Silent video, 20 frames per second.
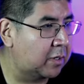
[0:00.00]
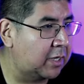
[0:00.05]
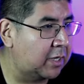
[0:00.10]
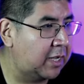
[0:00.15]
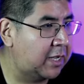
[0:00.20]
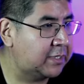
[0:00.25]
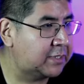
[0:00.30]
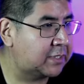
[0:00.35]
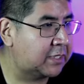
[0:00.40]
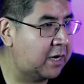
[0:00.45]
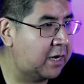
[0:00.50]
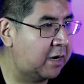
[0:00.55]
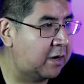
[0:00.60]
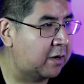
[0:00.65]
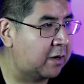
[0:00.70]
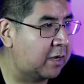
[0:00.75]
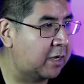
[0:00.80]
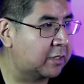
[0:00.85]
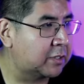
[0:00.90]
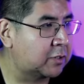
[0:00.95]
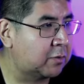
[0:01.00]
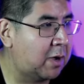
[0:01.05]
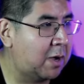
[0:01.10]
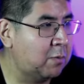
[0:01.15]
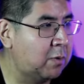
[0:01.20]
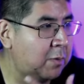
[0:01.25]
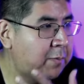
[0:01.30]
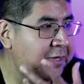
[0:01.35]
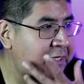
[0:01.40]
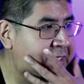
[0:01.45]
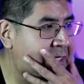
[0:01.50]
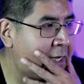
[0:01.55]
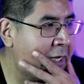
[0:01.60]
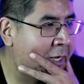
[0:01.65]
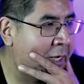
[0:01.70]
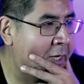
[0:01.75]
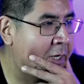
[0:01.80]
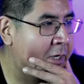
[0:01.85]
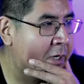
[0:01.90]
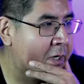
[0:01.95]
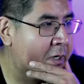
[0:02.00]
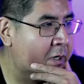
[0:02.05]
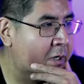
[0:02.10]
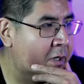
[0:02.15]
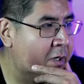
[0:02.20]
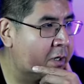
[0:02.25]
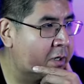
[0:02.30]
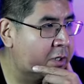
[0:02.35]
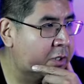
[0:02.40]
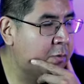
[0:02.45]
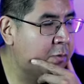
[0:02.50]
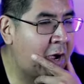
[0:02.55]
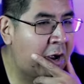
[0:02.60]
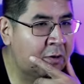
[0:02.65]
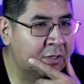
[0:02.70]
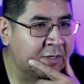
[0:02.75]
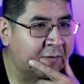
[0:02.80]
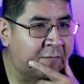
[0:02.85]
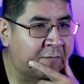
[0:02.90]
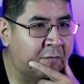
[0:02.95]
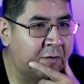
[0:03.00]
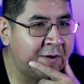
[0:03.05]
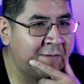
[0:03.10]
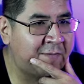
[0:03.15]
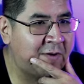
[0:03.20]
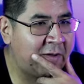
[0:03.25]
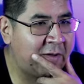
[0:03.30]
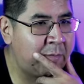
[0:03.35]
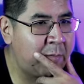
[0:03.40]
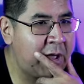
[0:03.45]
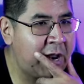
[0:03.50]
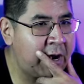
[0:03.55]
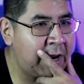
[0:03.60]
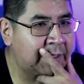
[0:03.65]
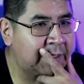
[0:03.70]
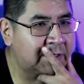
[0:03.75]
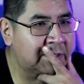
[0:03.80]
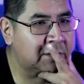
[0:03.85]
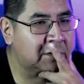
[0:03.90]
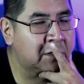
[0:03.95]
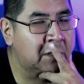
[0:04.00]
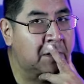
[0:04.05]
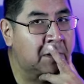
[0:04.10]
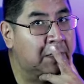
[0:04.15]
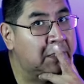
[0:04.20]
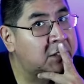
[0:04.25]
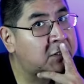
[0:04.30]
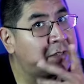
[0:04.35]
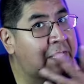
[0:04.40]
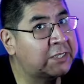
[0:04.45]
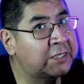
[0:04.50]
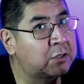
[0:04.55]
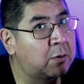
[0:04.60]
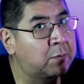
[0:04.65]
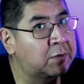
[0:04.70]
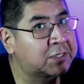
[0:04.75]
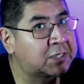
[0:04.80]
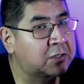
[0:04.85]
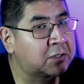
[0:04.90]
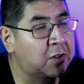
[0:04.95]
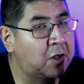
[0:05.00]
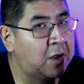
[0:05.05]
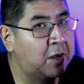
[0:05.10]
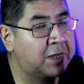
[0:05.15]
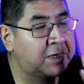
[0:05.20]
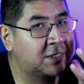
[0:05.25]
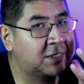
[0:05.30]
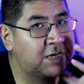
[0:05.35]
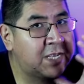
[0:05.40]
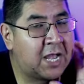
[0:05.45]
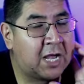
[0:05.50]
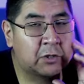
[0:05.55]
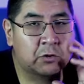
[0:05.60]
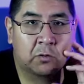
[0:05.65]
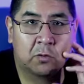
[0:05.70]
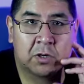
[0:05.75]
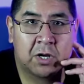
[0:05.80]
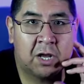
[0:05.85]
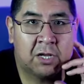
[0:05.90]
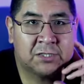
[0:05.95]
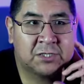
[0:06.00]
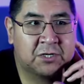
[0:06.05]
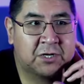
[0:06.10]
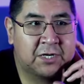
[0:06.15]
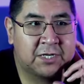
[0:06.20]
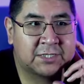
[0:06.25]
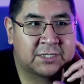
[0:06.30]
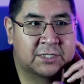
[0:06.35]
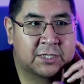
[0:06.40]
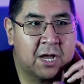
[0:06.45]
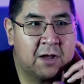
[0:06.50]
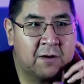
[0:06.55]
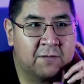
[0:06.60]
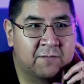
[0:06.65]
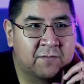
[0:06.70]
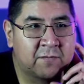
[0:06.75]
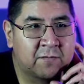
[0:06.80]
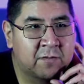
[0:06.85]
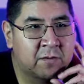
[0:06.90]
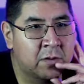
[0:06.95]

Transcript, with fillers: That's there. So I will be seeing it. Two hours and forty-five minutes. So that's almost as long as the actual concert itself.